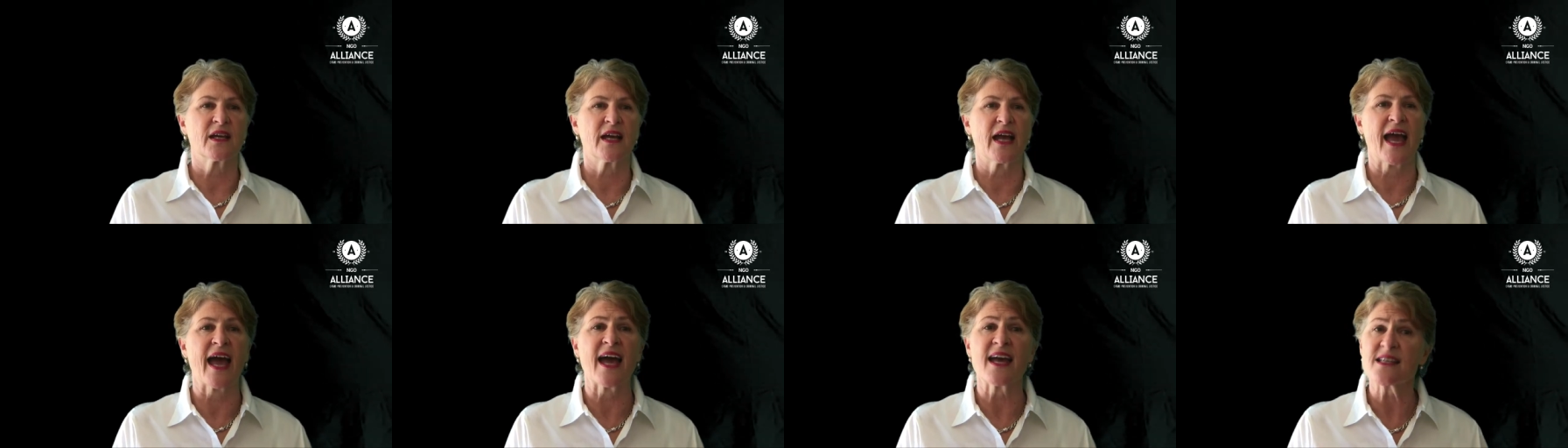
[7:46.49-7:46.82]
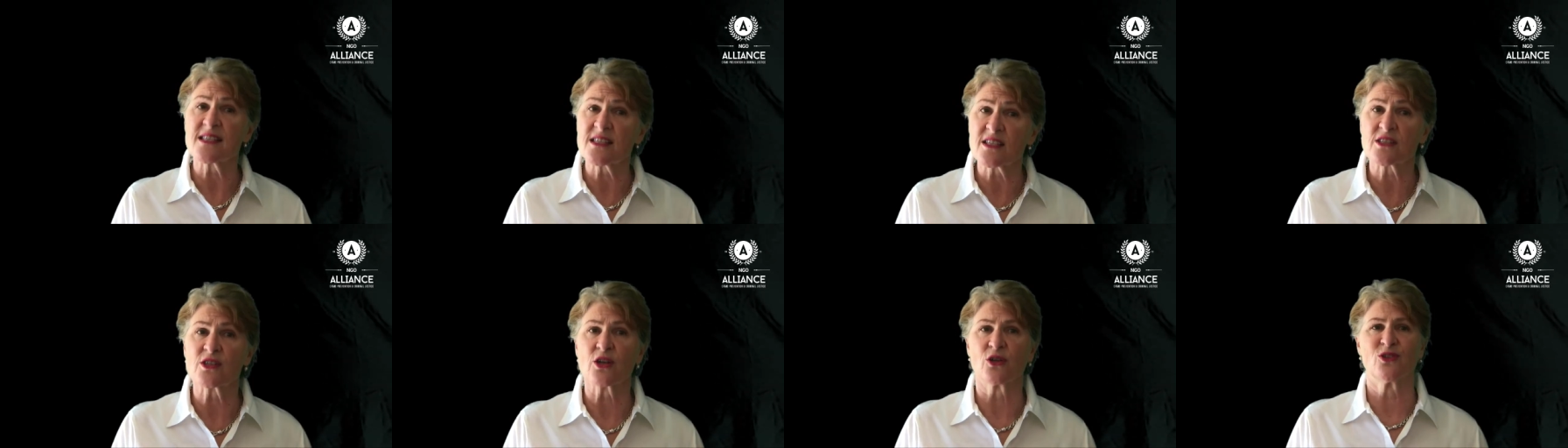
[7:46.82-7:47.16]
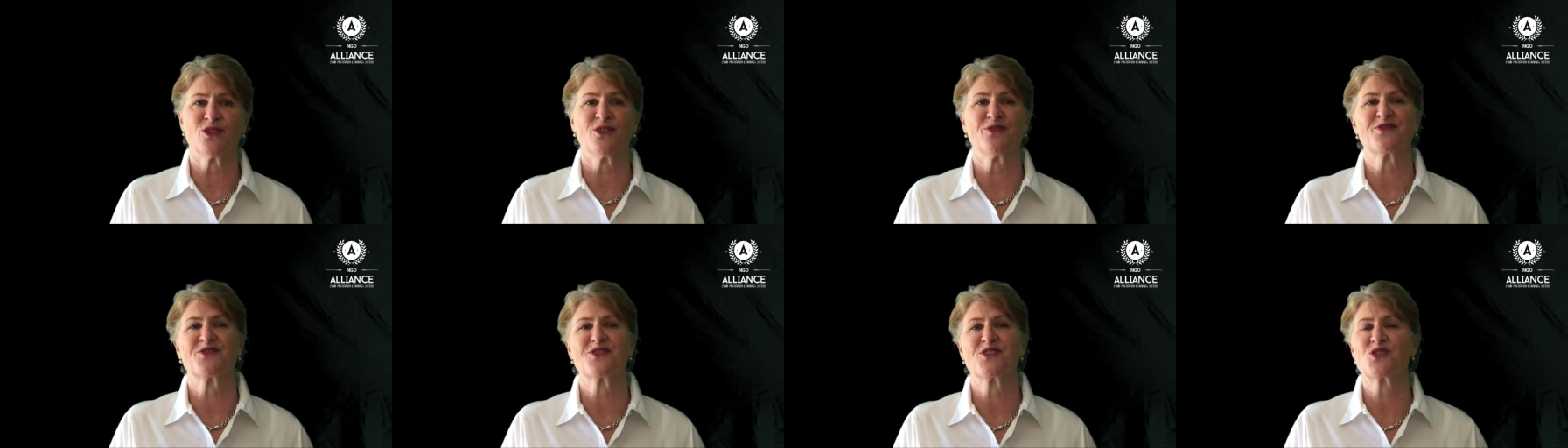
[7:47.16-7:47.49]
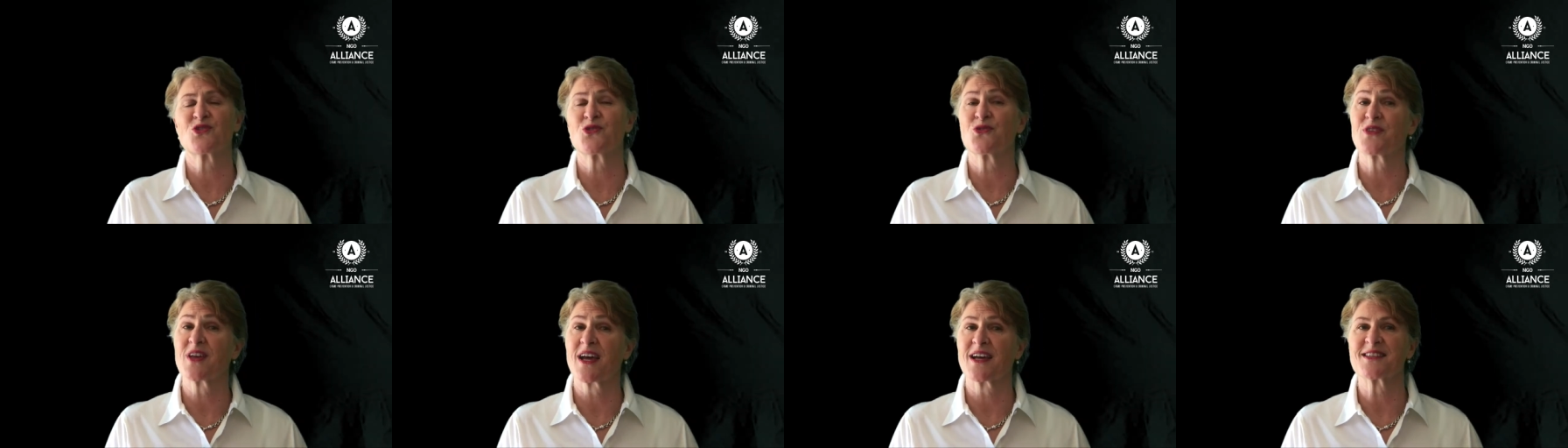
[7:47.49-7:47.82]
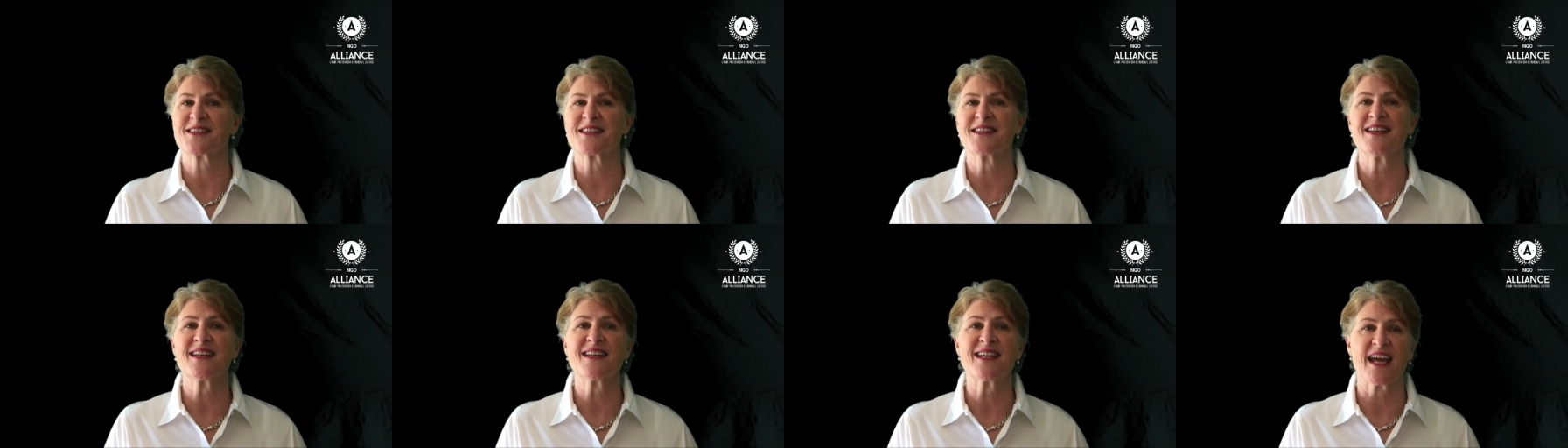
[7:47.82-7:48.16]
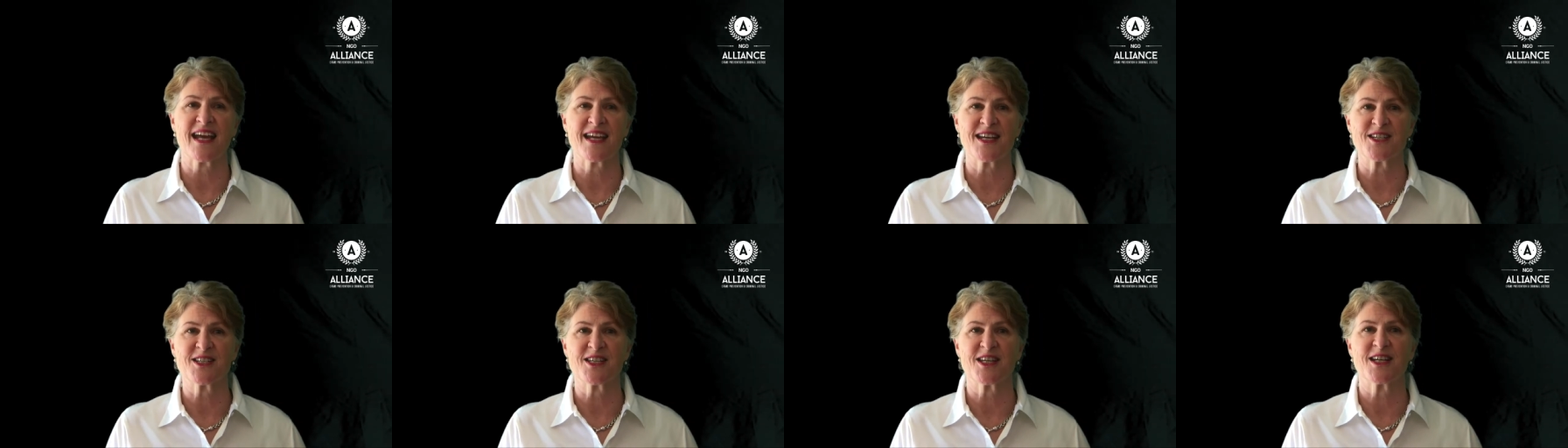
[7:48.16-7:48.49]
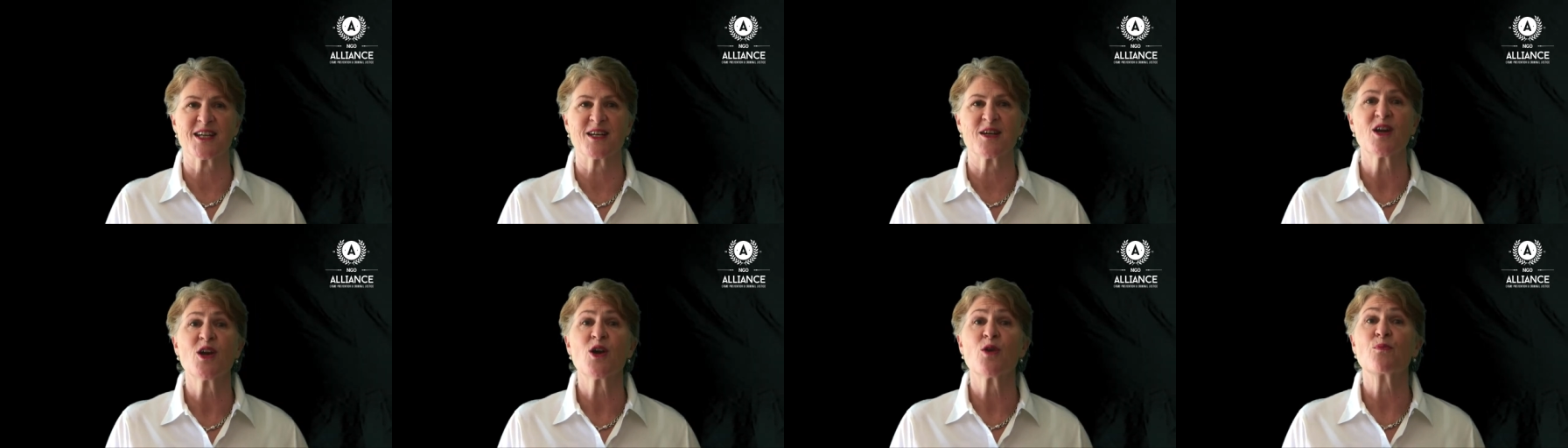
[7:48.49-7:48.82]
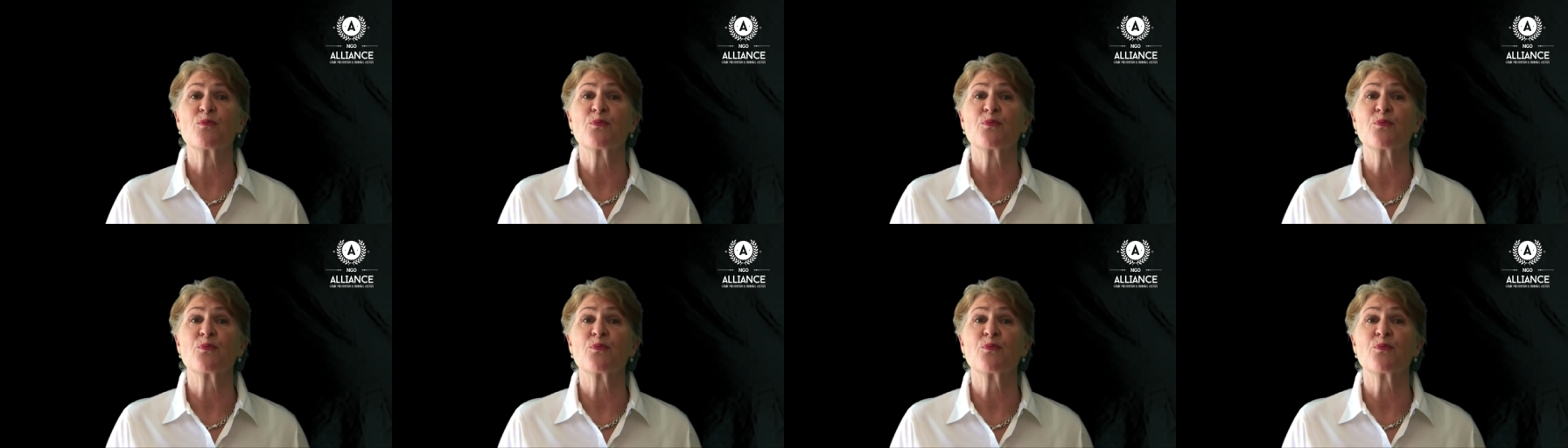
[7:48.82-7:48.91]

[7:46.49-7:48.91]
As Solve twenty eighteen